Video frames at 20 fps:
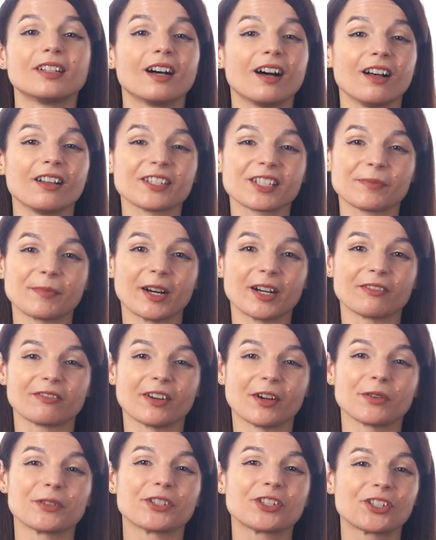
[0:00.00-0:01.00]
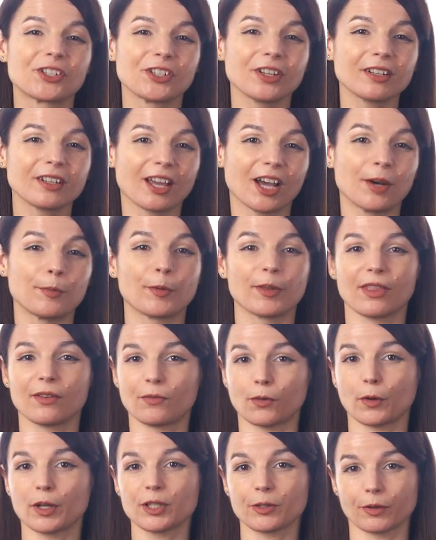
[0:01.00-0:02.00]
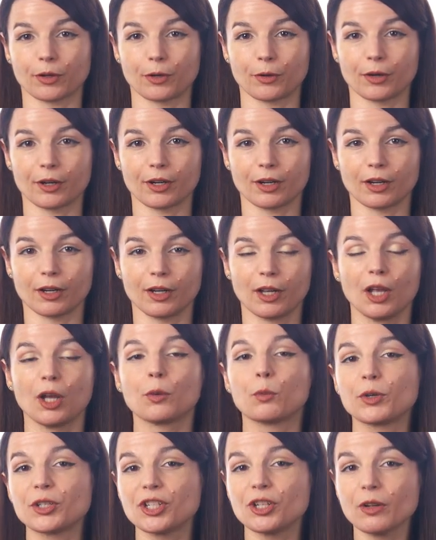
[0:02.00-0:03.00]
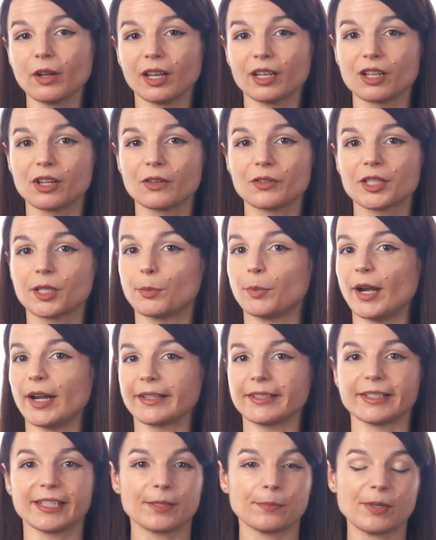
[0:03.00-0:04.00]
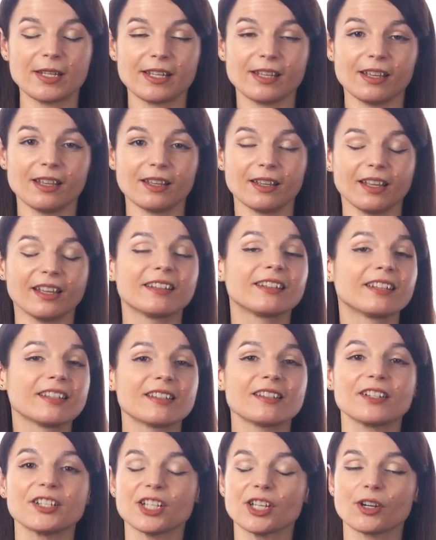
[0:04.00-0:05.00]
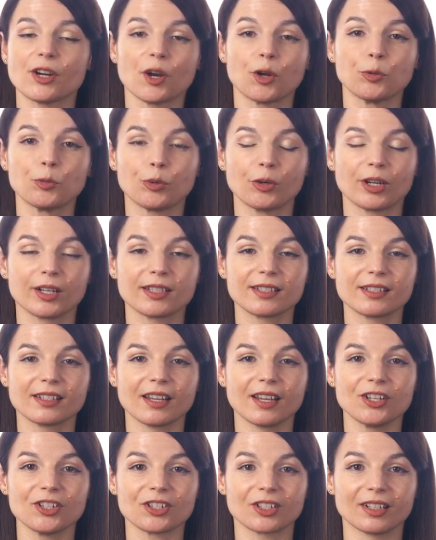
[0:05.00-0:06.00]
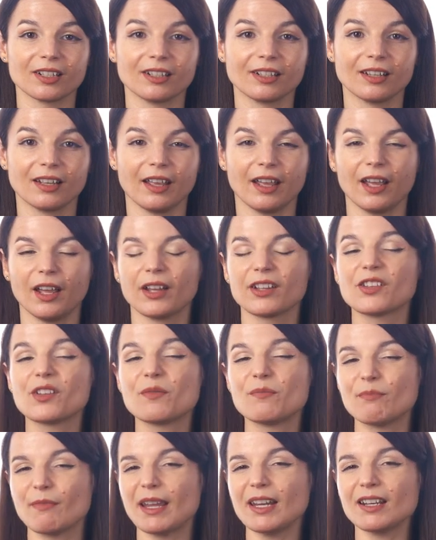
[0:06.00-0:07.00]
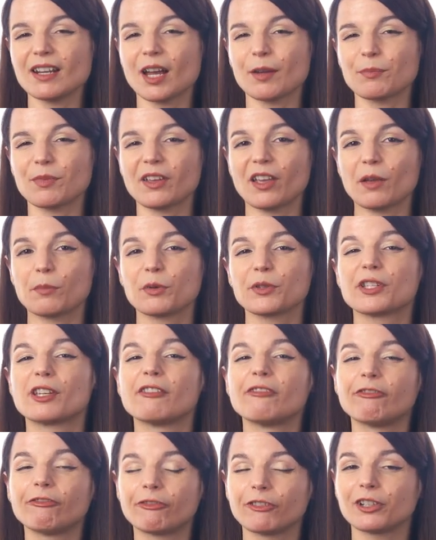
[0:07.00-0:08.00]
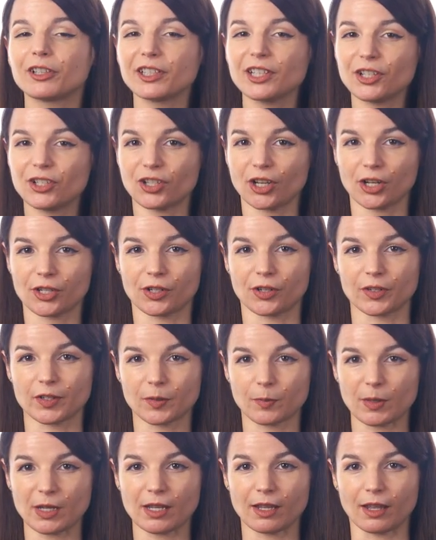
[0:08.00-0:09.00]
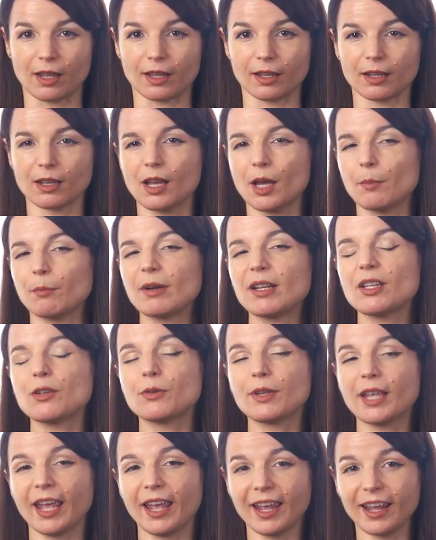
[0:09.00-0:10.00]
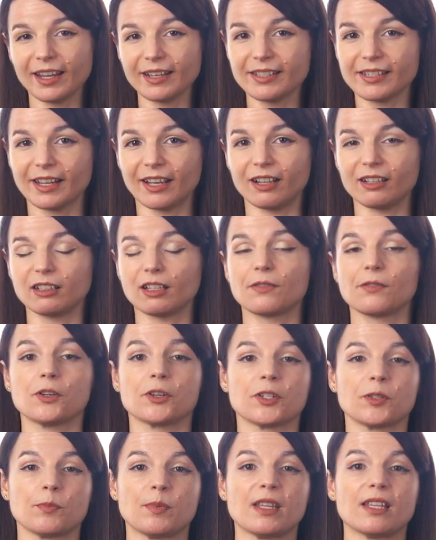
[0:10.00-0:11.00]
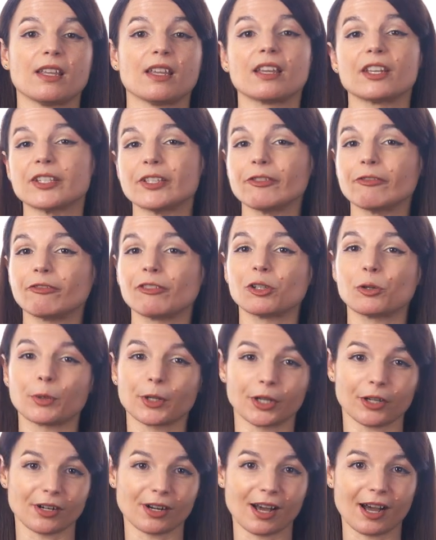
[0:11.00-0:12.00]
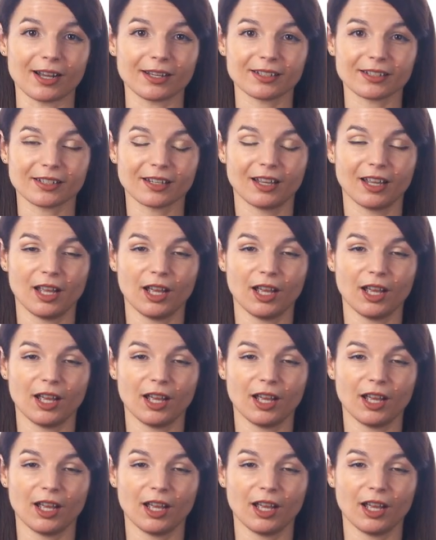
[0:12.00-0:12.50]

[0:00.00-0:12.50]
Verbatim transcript: All smartphones should come with a voice recorder, which you can use to practice speaking and listen to your own pronunciation. You may not be able to fully judge your speaking, but you can tell if your speaking is fluid or not.